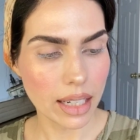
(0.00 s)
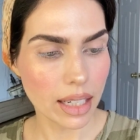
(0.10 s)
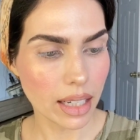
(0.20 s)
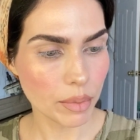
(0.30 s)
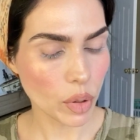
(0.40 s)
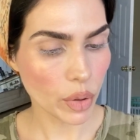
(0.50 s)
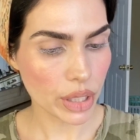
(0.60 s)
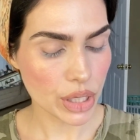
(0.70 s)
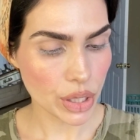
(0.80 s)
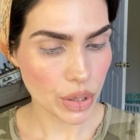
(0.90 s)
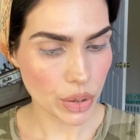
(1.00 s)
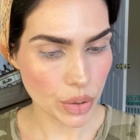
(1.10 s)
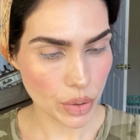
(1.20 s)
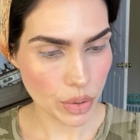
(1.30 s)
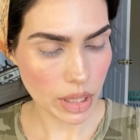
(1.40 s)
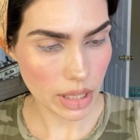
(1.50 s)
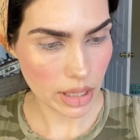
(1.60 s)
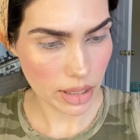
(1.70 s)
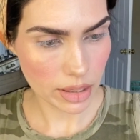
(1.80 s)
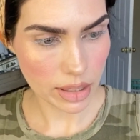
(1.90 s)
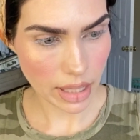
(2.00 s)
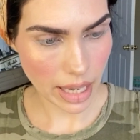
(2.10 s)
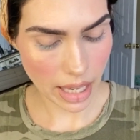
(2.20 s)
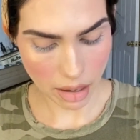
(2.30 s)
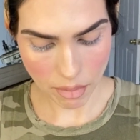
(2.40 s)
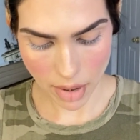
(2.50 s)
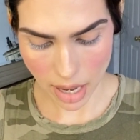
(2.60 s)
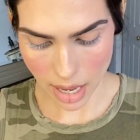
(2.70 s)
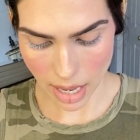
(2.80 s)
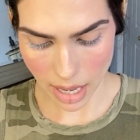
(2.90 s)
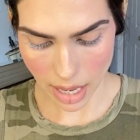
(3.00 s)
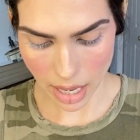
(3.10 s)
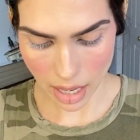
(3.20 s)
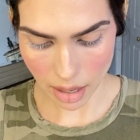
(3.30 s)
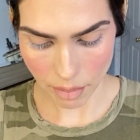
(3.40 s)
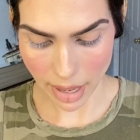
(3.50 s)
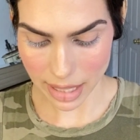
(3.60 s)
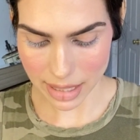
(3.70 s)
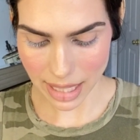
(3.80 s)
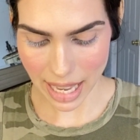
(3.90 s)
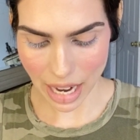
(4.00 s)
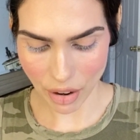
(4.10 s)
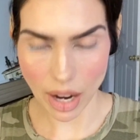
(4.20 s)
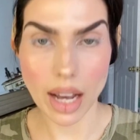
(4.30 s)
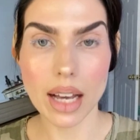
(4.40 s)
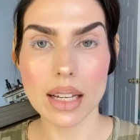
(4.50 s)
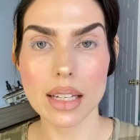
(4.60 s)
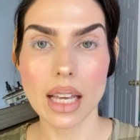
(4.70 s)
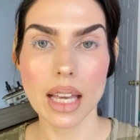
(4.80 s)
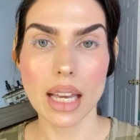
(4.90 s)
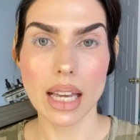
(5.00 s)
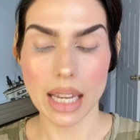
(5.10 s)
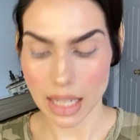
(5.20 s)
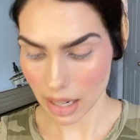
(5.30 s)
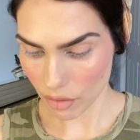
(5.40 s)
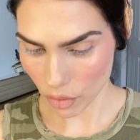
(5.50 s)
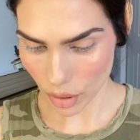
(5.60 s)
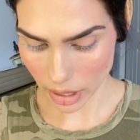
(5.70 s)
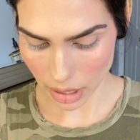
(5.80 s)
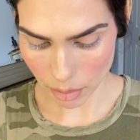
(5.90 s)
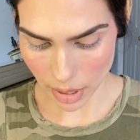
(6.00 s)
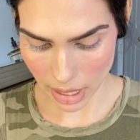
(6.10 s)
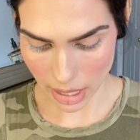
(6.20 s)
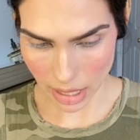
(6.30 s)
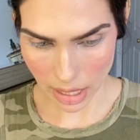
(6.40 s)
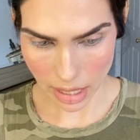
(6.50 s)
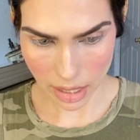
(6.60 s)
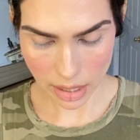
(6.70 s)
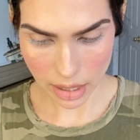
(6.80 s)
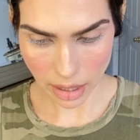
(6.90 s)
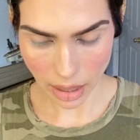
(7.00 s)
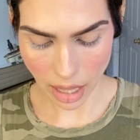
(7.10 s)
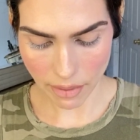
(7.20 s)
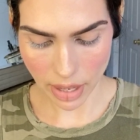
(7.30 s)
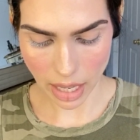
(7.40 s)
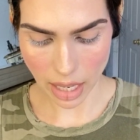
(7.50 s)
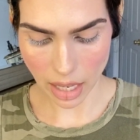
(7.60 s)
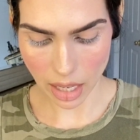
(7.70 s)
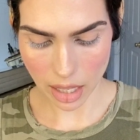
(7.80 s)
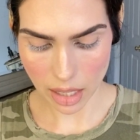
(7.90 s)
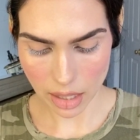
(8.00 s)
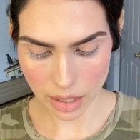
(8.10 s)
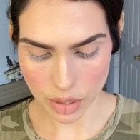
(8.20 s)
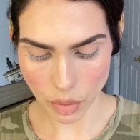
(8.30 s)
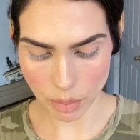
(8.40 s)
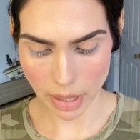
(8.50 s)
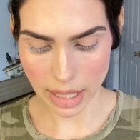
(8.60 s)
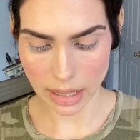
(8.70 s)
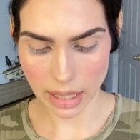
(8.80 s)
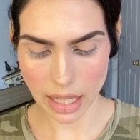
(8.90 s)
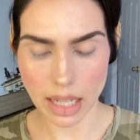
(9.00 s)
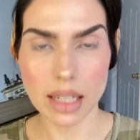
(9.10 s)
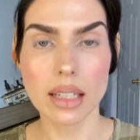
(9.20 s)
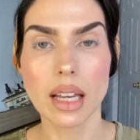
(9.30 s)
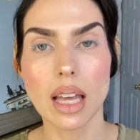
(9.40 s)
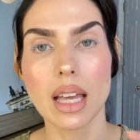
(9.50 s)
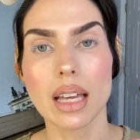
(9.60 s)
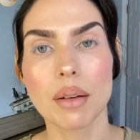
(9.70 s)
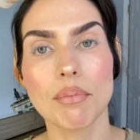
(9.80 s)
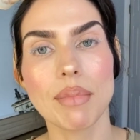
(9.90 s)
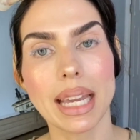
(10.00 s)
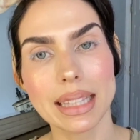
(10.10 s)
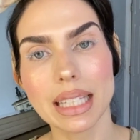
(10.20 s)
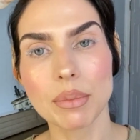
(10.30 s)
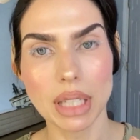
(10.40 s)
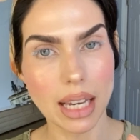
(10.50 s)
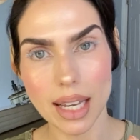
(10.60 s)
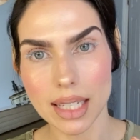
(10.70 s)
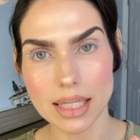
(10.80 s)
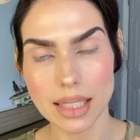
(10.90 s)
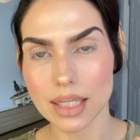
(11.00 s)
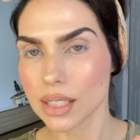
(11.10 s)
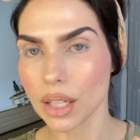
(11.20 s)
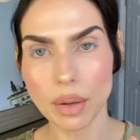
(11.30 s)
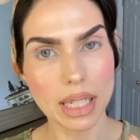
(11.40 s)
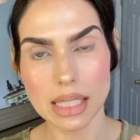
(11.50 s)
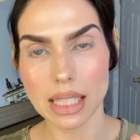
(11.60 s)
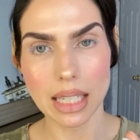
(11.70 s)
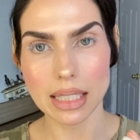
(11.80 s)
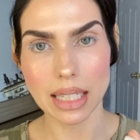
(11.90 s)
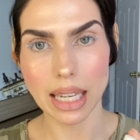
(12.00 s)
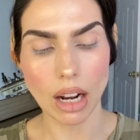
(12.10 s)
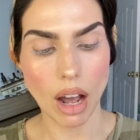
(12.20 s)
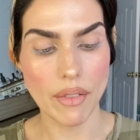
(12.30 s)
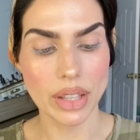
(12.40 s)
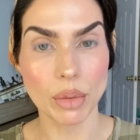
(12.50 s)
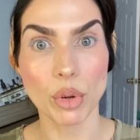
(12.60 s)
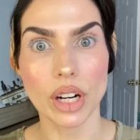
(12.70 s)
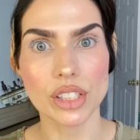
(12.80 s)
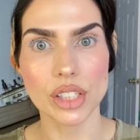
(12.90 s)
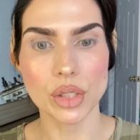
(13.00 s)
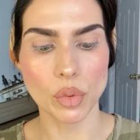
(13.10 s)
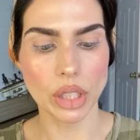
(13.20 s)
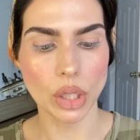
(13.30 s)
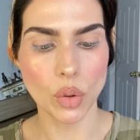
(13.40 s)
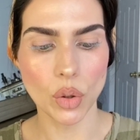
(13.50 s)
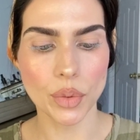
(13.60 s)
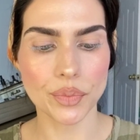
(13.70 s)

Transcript: I'm going to take my mascara, and I've really been loving this one by Ilia, mainly because it is so easy to get off and the brush is really cool.